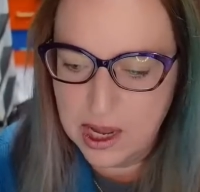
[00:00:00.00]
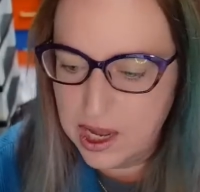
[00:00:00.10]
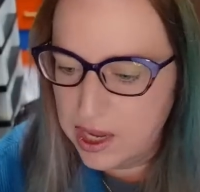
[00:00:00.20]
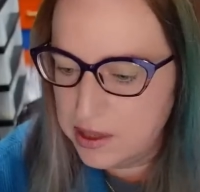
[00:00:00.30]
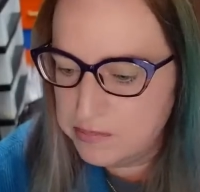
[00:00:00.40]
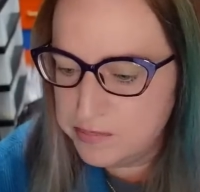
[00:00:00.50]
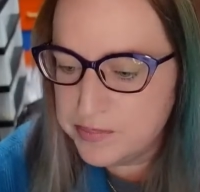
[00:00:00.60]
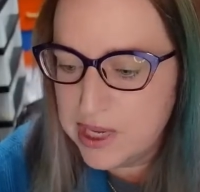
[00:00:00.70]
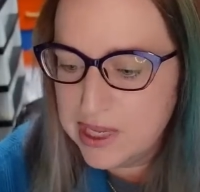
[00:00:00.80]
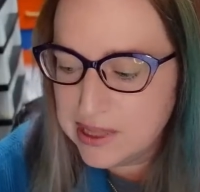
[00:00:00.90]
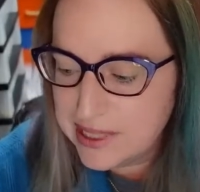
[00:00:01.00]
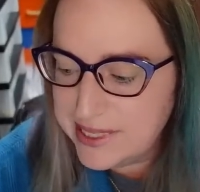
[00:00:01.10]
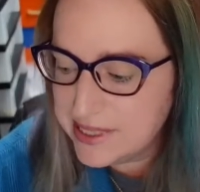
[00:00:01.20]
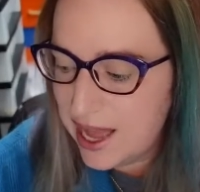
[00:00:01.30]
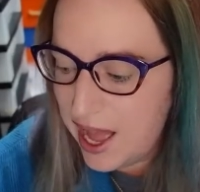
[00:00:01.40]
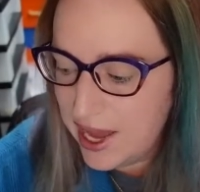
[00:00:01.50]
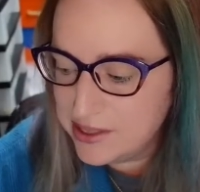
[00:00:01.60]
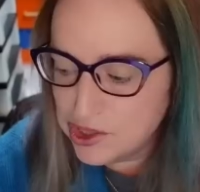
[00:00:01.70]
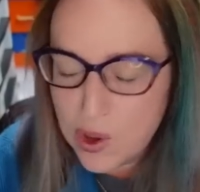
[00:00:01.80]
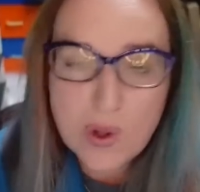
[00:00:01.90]
Um, Lisa, I
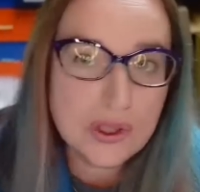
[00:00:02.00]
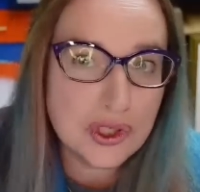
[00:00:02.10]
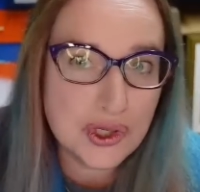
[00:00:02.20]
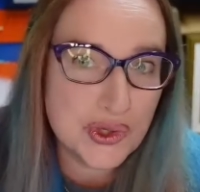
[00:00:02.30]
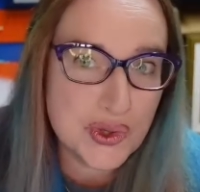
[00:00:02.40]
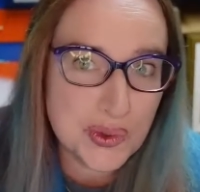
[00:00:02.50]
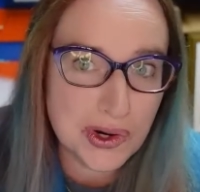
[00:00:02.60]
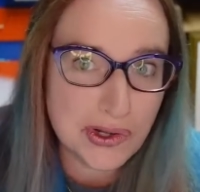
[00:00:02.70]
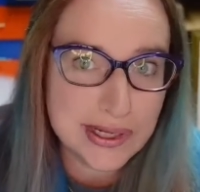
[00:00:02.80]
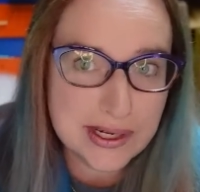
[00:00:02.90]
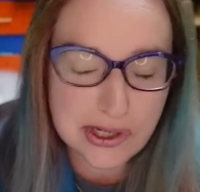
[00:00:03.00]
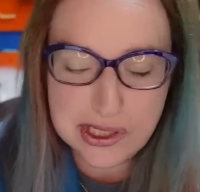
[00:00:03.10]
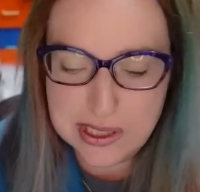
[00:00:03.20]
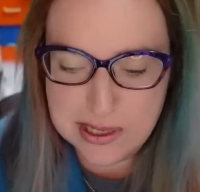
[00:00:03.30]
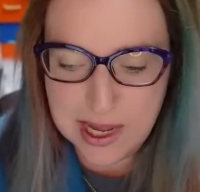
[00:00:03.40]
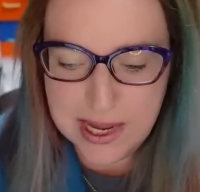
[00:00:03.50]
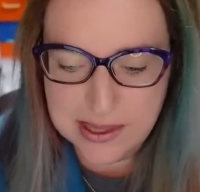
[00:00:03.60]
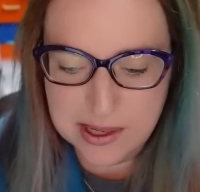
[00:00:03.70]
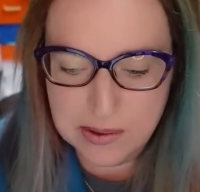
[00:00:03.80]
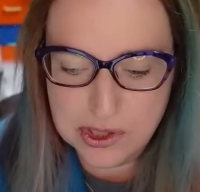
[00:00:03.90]
sold two earlier
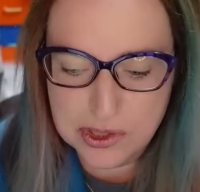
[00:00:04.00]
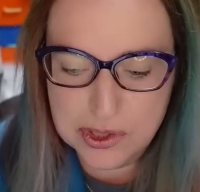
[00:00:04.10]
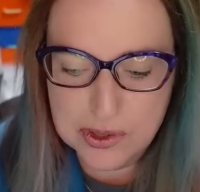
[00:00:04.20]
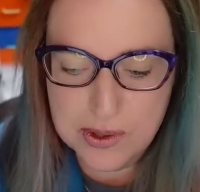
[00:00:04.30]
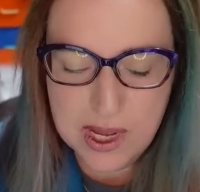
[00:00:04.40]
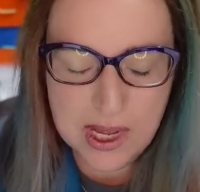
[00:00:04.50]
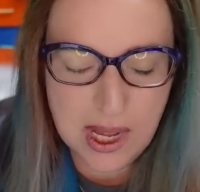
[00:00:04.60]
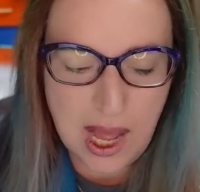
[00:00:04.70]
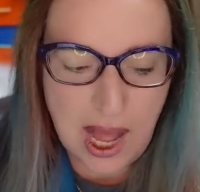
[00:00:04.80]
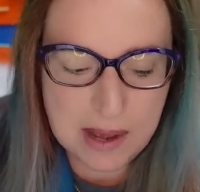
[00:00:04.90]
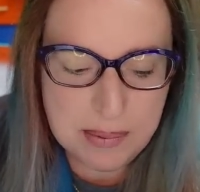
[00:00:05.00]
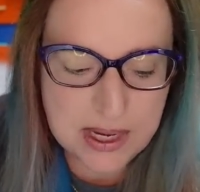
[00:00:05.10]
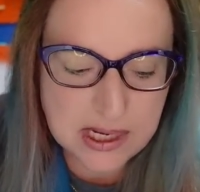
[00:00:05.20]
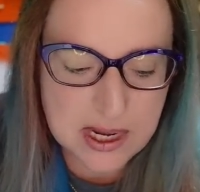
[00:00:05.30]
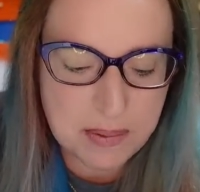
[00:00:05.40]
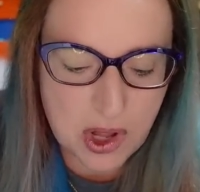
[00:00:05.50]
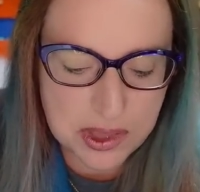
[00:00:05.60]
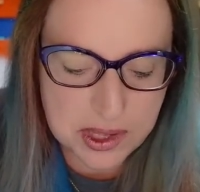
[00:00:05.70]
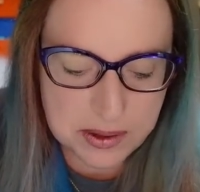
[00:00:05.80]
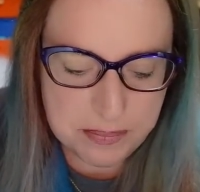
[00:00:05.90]
tonight. There were two. I picked up all
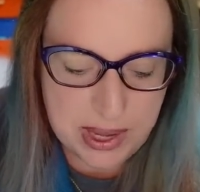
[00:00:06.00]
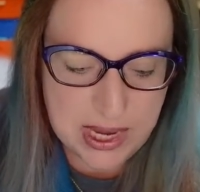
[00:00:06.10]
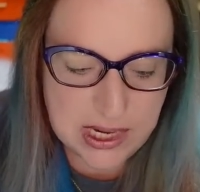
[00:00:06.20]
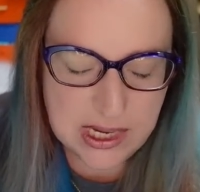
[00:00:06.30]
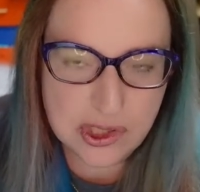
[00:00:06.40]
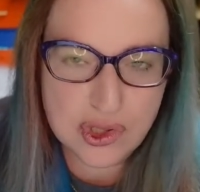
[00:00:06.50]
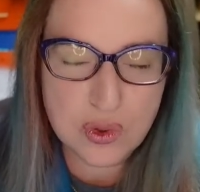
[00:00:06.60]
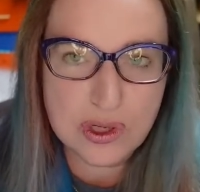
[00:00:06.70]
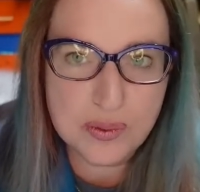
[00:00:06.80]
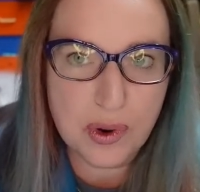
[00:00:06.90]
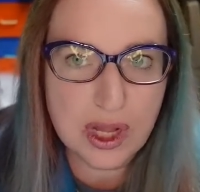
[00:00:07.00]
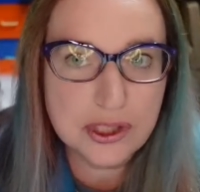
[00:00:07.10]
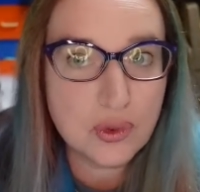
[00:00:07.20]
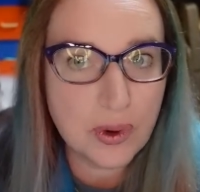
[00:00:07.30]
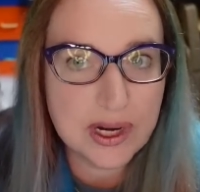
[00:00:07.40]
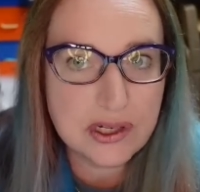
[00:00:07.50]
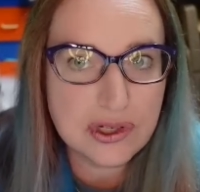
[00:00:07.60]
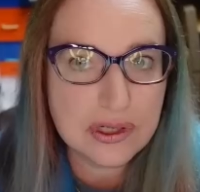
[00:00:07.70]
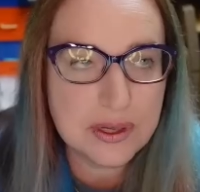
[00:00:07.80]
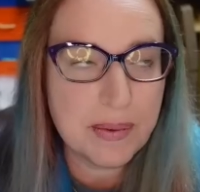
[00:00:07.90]
the paintings George brought to
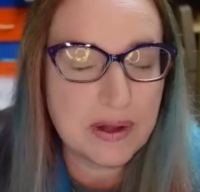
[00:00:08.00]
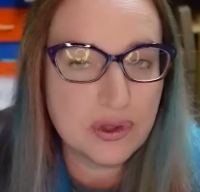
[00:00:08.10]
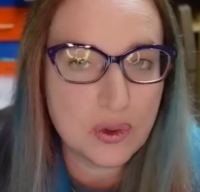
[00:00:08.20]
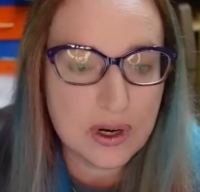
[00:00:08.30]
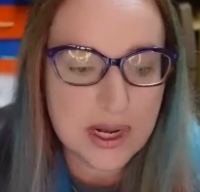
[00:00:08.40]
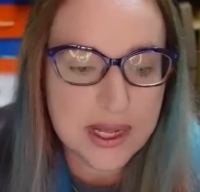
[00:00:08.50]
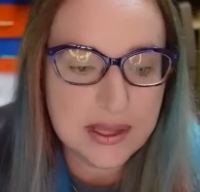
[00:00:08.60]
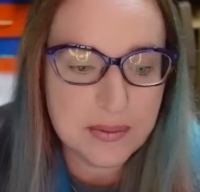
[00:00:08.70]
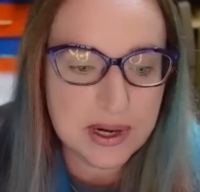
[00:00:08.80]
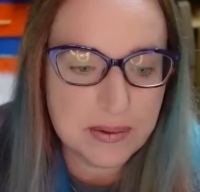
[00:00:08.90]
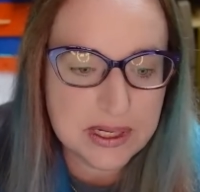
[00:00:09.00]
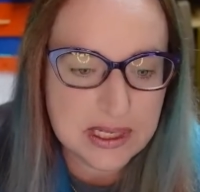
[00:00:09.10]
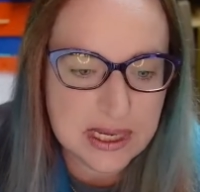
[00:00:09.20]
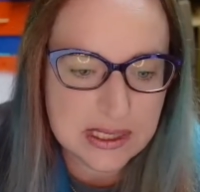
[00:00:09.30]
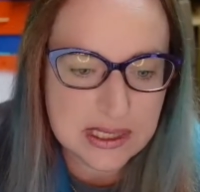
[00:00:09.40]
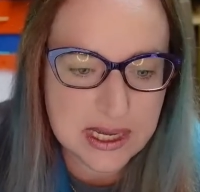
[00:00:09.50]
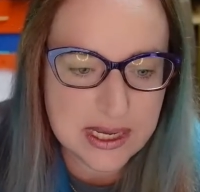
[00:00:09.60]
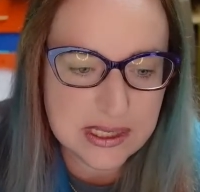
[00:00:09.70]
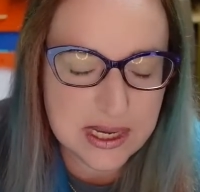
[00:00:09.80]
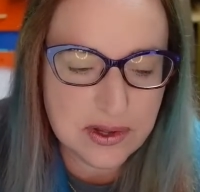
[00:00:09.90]
Renninger's and Mount Dora, and then when I went to the
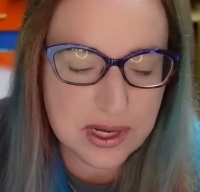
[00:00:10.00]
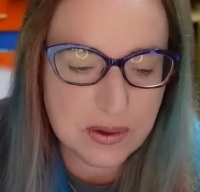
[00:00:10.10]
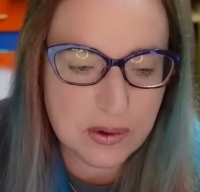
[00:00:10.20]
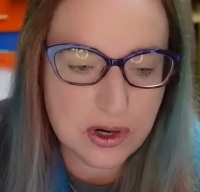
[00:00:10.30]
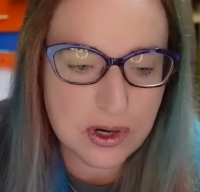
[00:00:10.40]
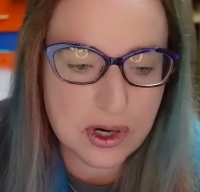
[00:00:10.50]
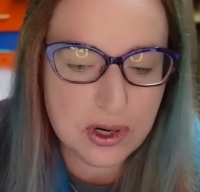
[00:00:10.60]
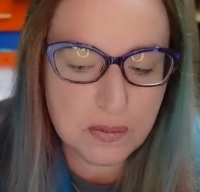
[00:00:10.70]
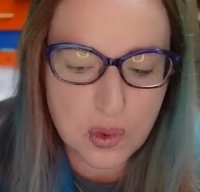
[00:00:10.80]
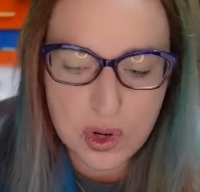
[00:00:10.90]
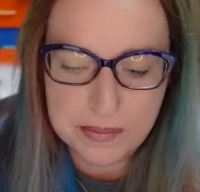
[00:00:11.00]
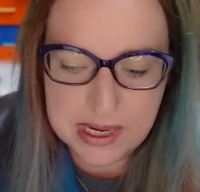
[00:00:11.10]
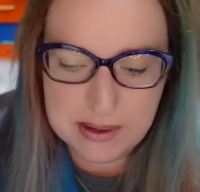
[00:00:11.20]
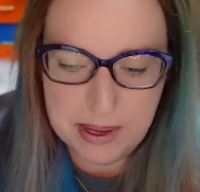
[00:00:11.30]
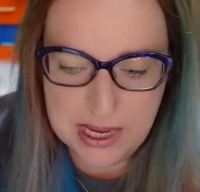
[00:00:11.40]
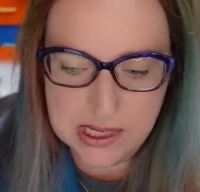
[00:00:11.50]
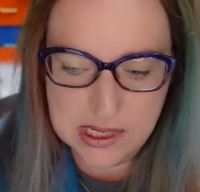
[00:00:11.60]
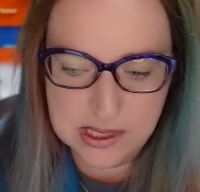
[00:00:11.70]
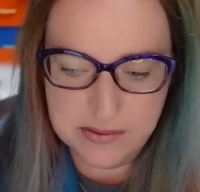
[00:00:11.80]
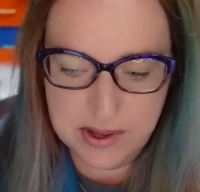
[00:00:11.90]
estate sale, there were more mini
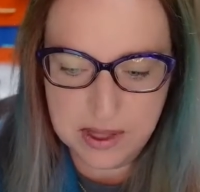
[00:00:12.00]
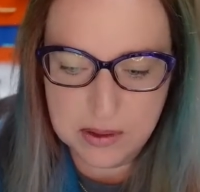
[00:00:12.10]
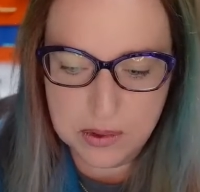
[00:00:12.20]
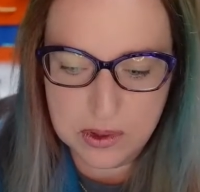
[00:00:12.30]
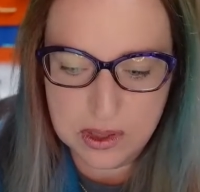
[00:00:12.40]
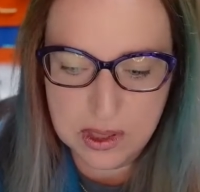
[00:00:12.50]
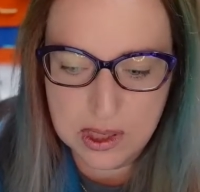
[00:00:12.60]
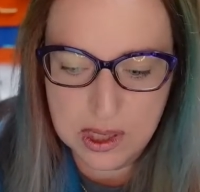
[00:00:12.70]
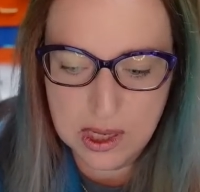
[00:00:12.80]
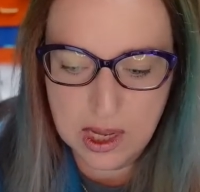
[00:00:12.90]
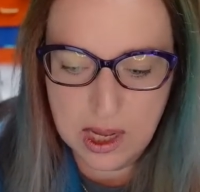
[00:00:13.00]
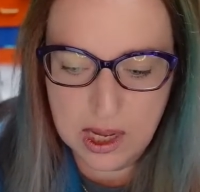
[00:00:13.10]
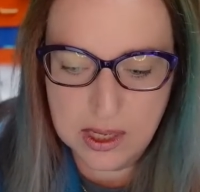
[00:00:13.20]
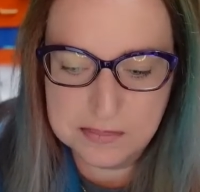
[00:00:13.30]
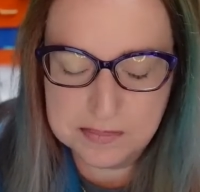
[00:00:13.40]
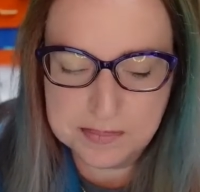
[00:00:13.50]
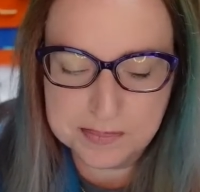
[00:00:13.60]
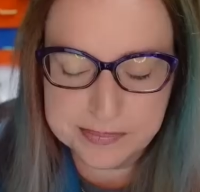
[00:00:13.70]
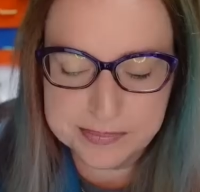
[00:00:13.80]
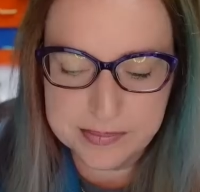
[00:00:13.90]
paintings available. Um,